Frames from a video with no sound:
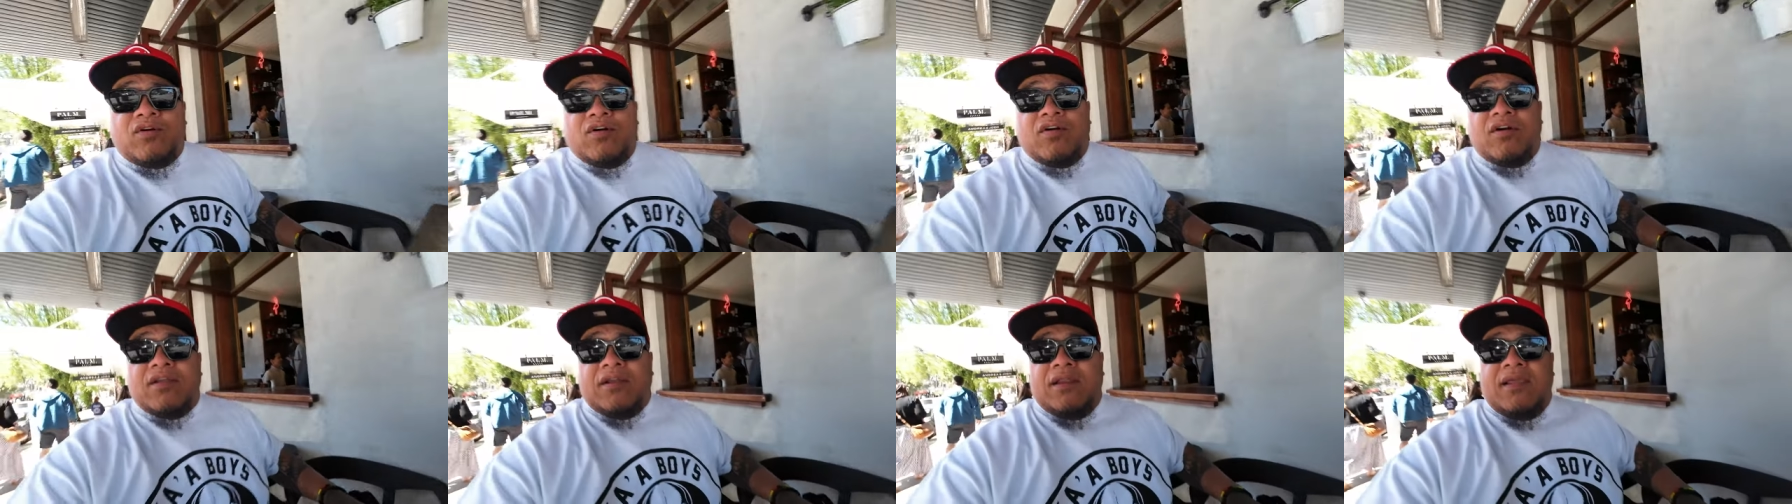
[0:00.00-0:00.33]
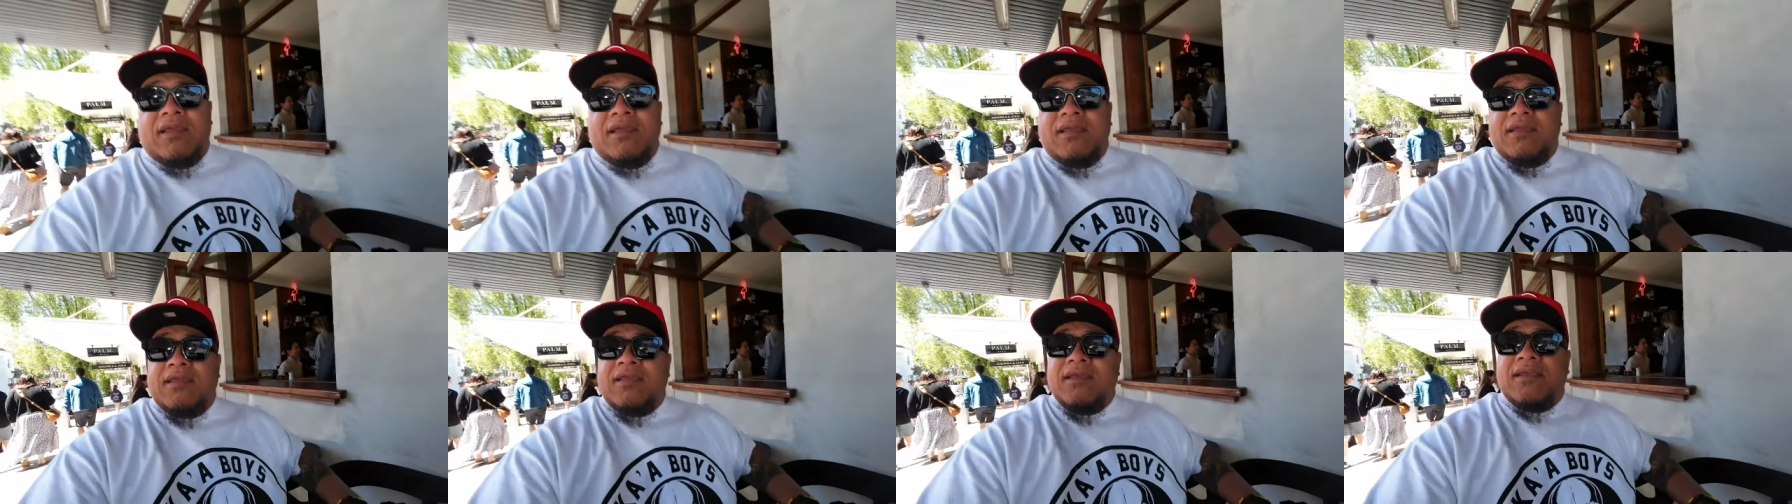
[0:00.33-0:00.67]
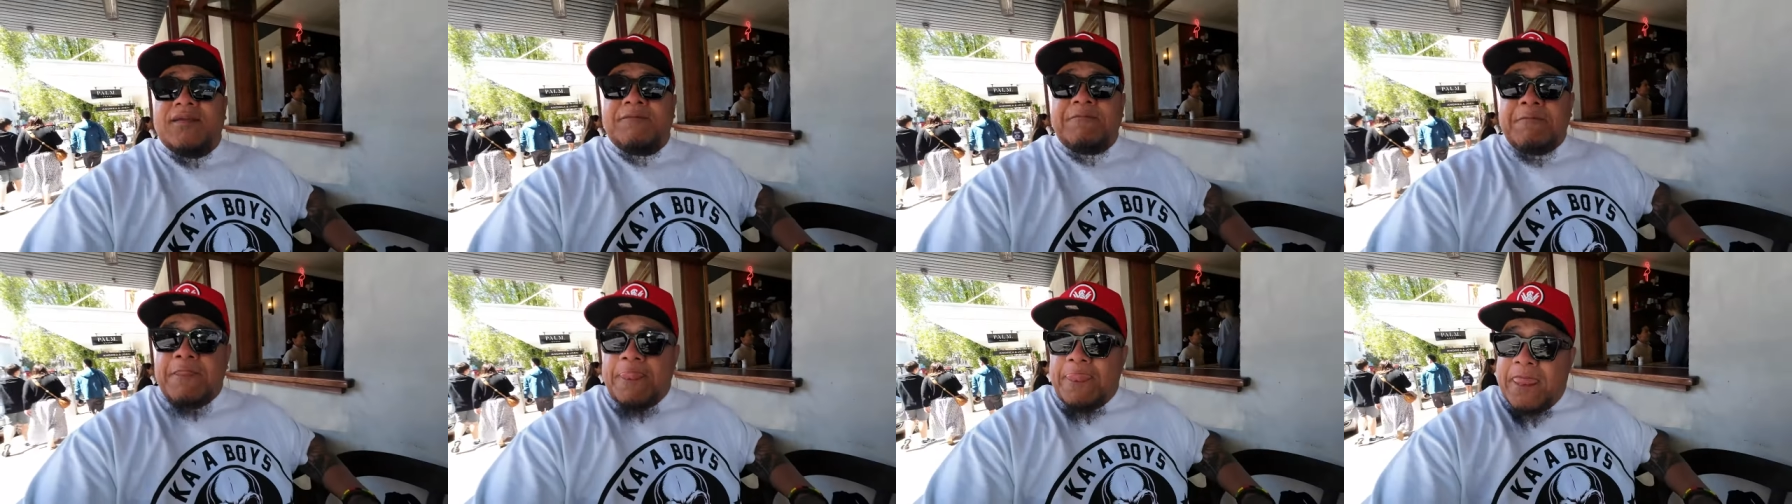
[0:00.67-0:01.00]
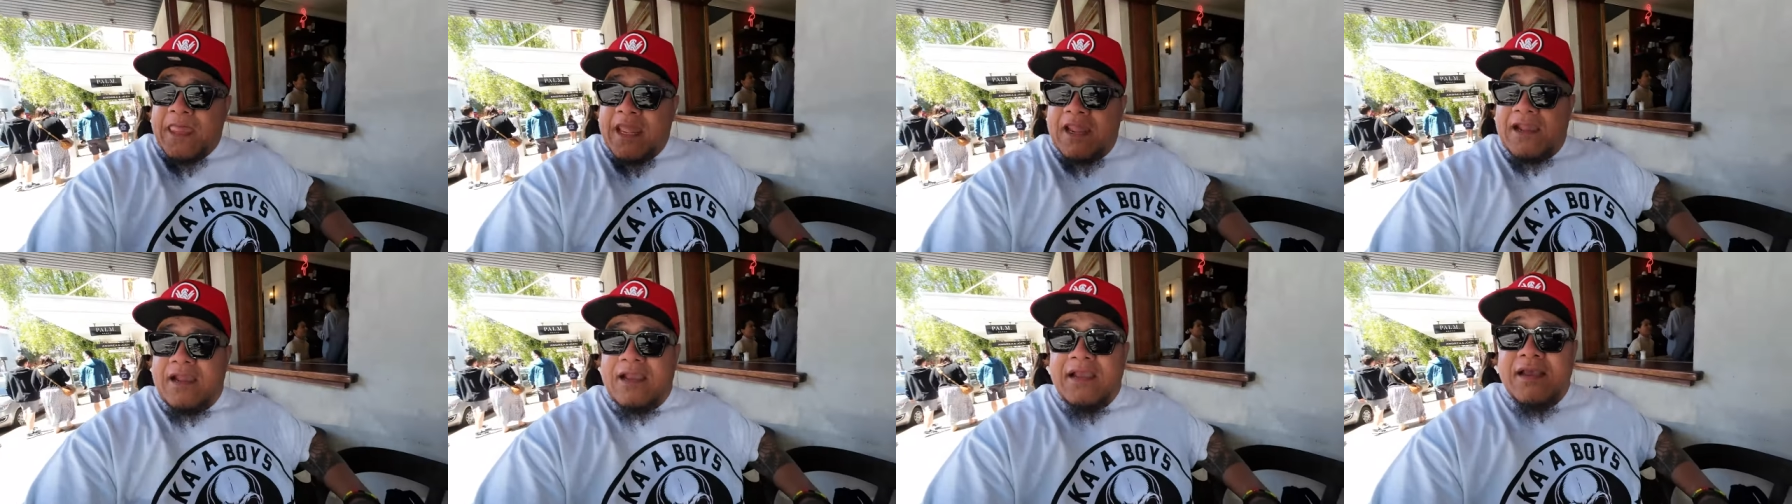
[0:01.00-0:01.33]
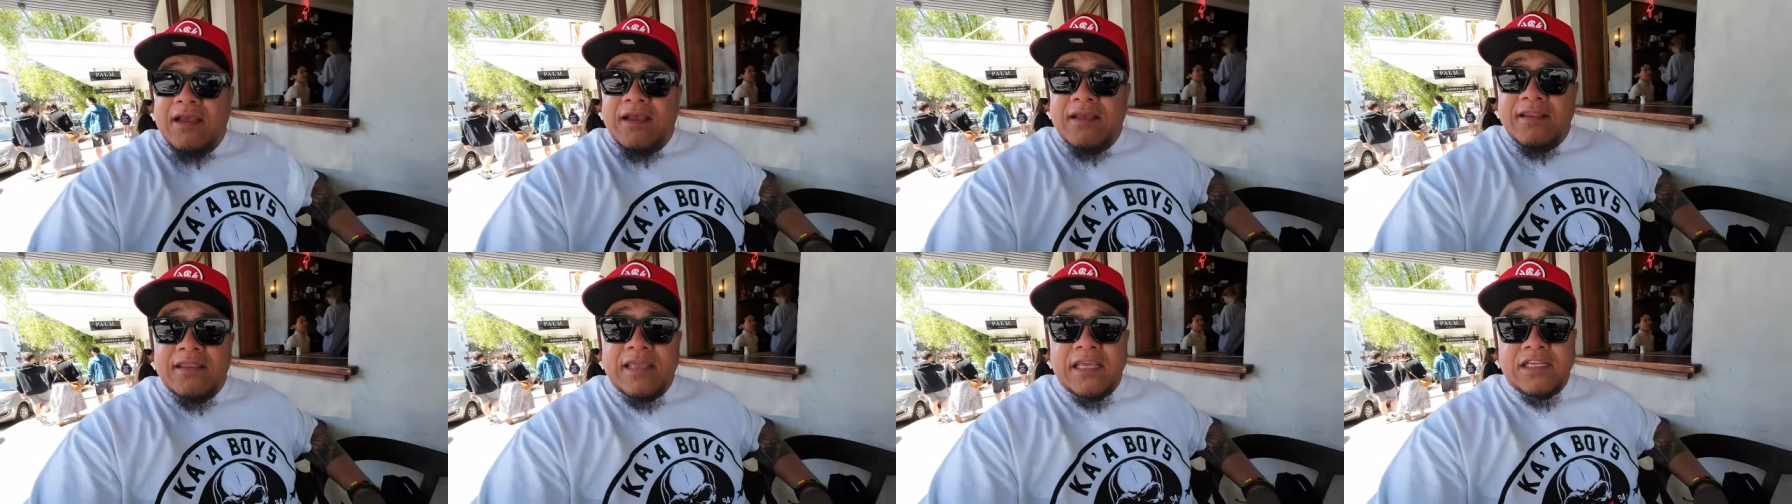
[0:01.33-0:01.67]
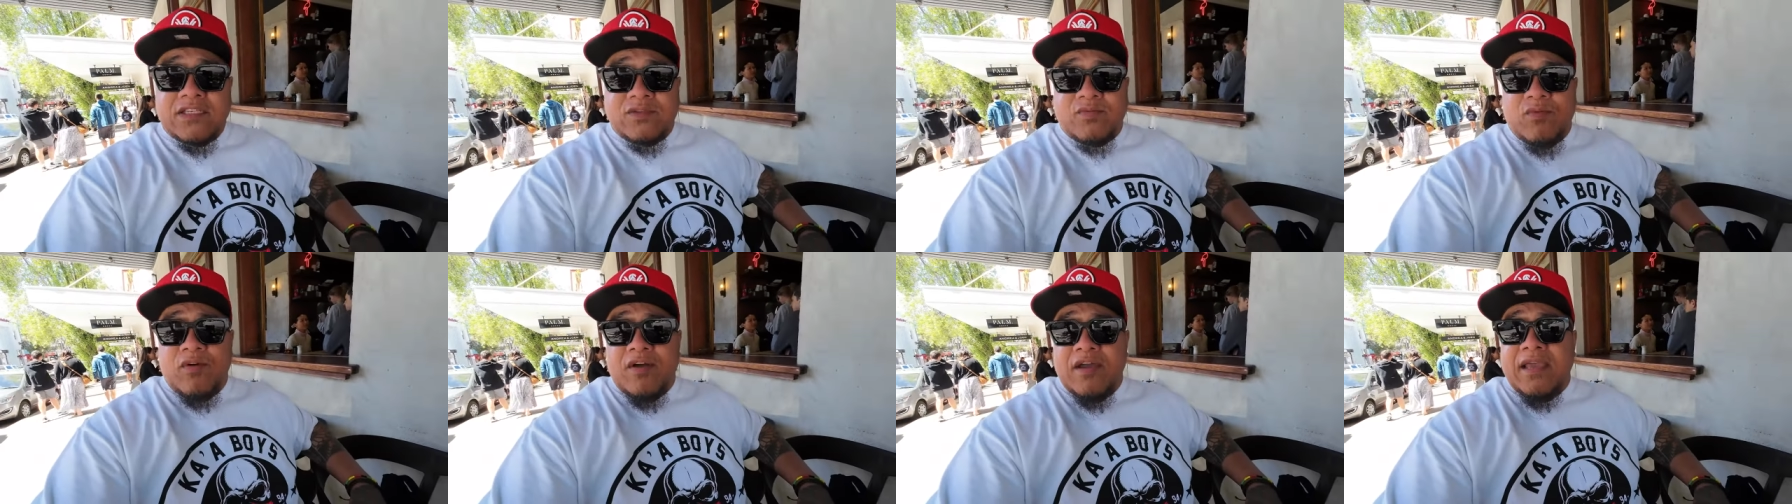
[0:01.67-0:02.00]
hot.
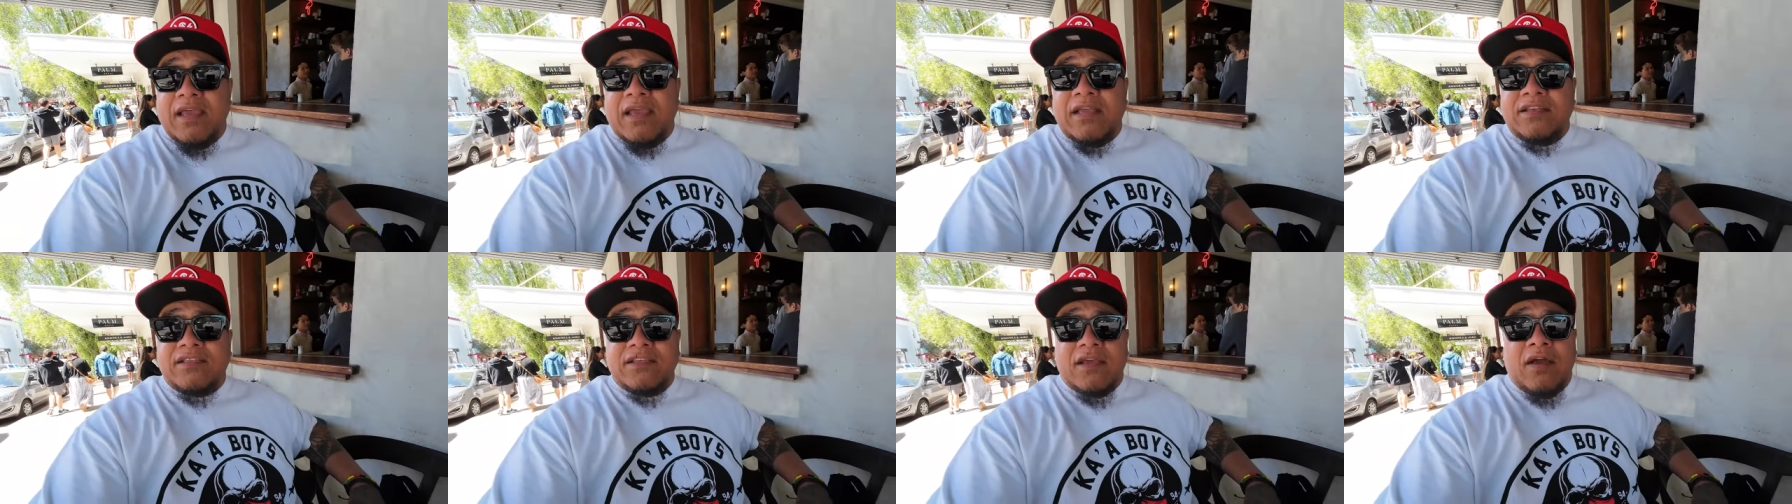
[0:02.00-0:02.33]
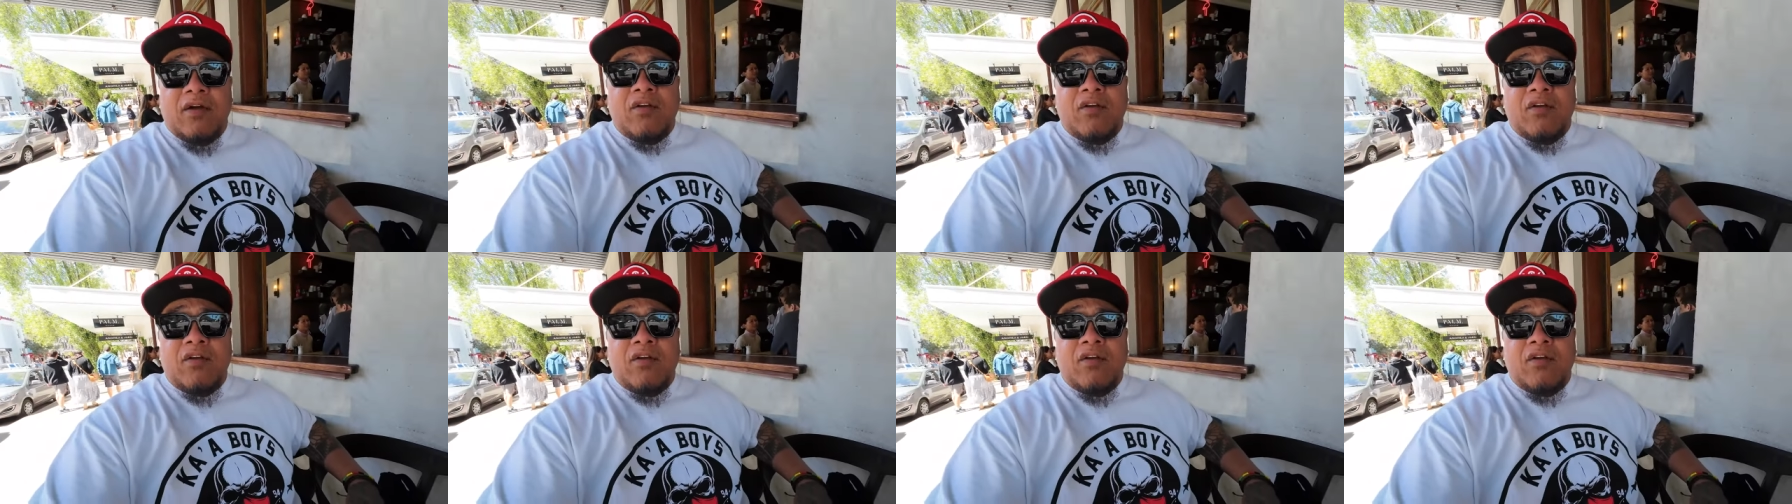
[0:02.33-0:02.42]
That's why I